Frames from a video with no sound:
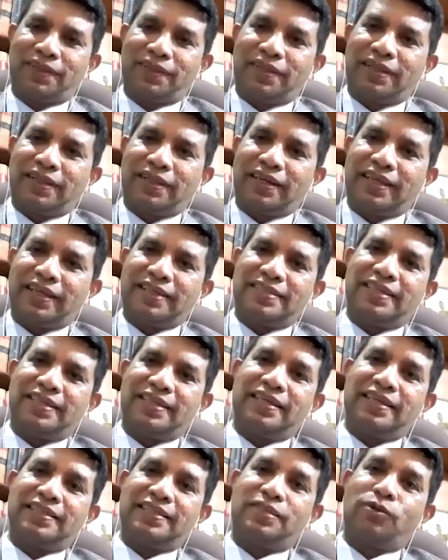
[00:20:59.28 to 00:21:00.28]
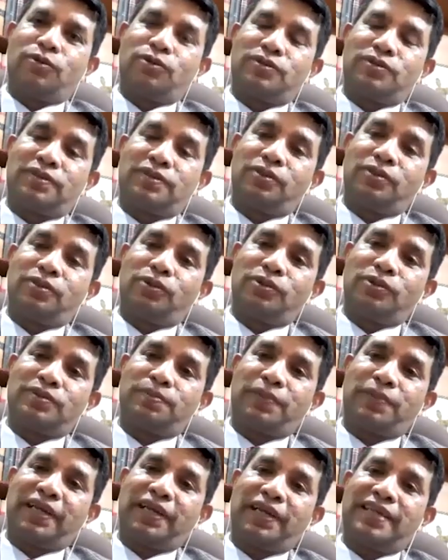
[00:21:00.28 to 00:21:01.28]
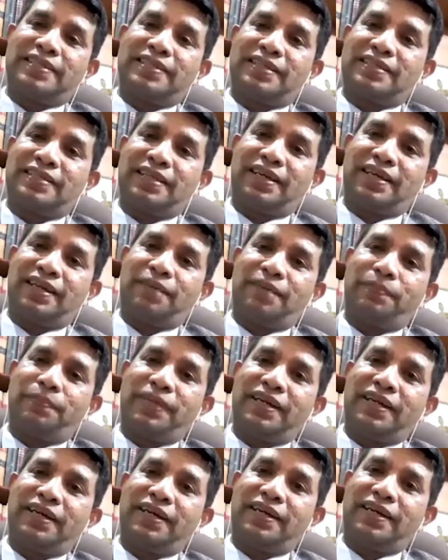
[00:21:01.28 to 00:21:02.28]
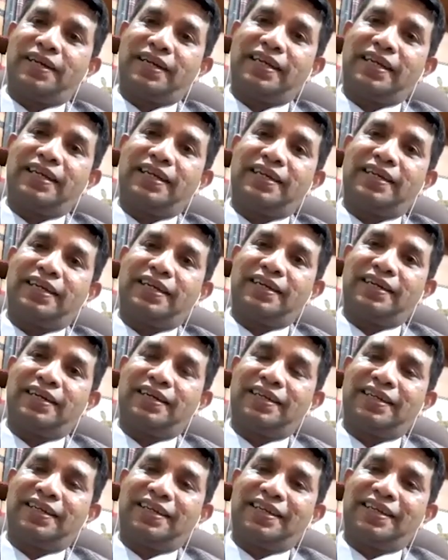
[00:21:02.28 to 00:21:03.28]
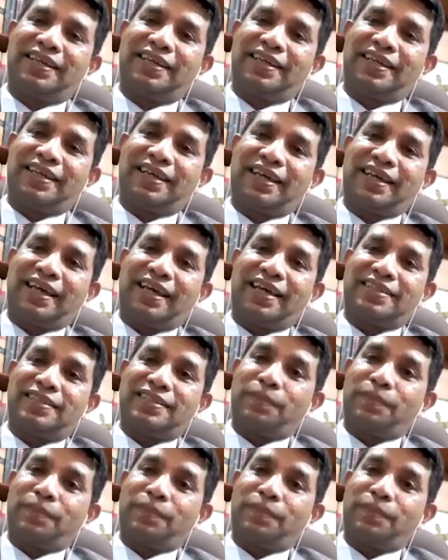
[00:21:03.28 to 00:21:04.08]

The reason is those places are being treated as the